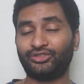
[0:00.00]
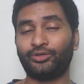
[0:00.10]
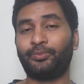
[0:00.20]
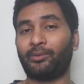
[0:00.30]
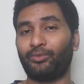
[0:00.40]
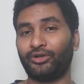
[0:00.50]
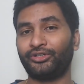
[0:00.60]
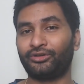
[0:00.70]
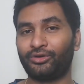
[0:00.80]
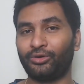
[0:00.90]
to promote
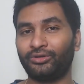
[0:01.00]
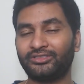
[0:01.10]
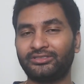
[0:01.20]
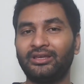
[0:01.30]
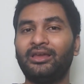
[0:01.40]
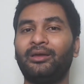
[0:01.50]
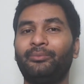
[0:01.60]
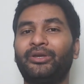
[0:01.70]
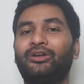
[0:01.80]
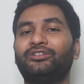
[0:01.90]
your course,
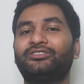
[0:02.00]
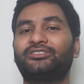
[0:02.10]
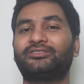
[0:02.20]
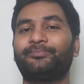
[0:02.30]
because